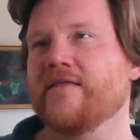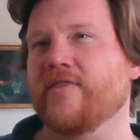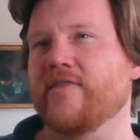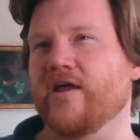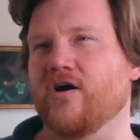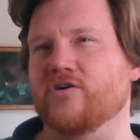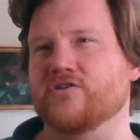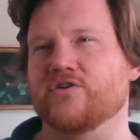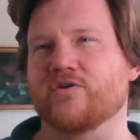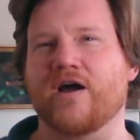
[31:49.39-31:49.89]

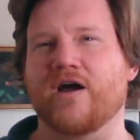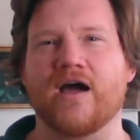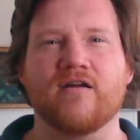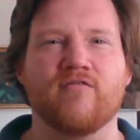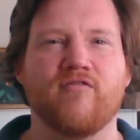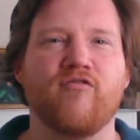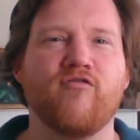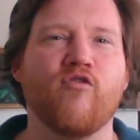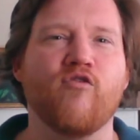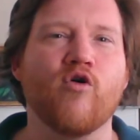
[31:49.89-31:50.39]
that also kind
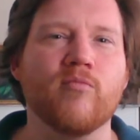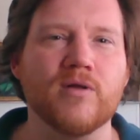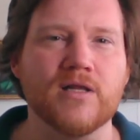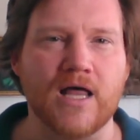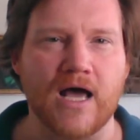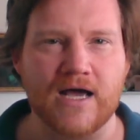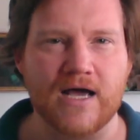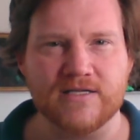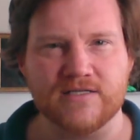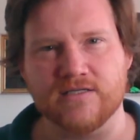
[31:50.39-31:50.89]
of
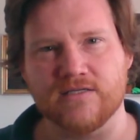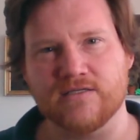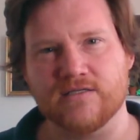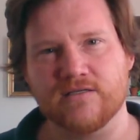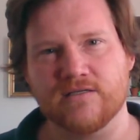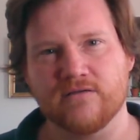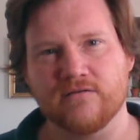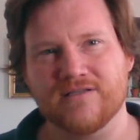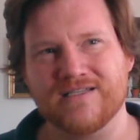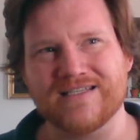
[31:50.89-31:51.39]

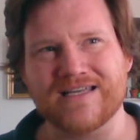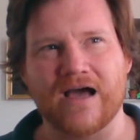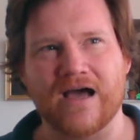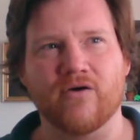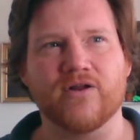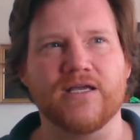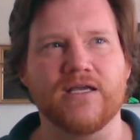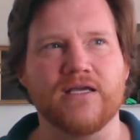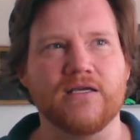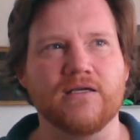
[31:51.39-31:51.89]
formalizes
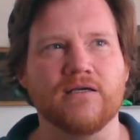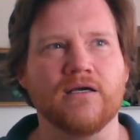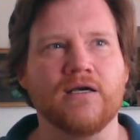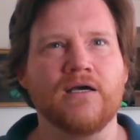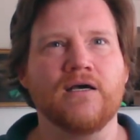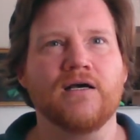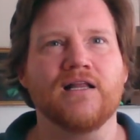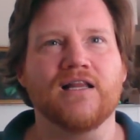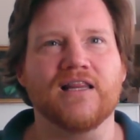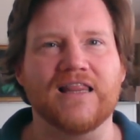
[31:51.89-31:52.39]
Saudi
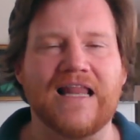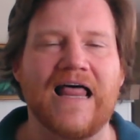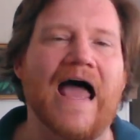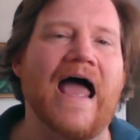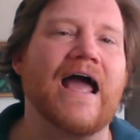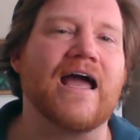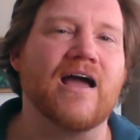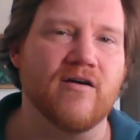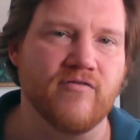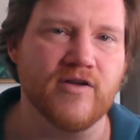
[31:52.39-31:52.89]

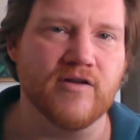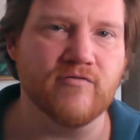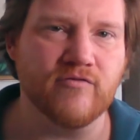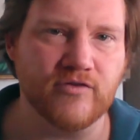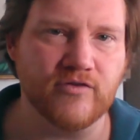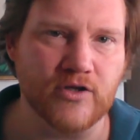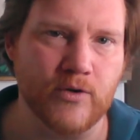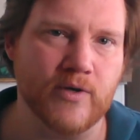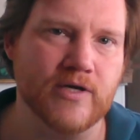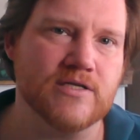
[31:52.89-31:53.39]
lack of
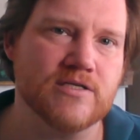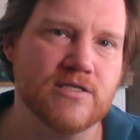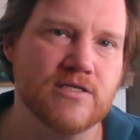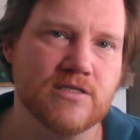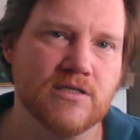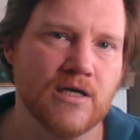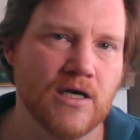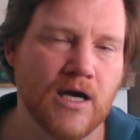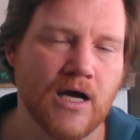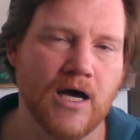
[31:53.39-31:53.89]

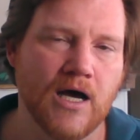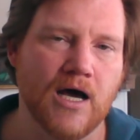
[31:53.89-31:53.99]
influence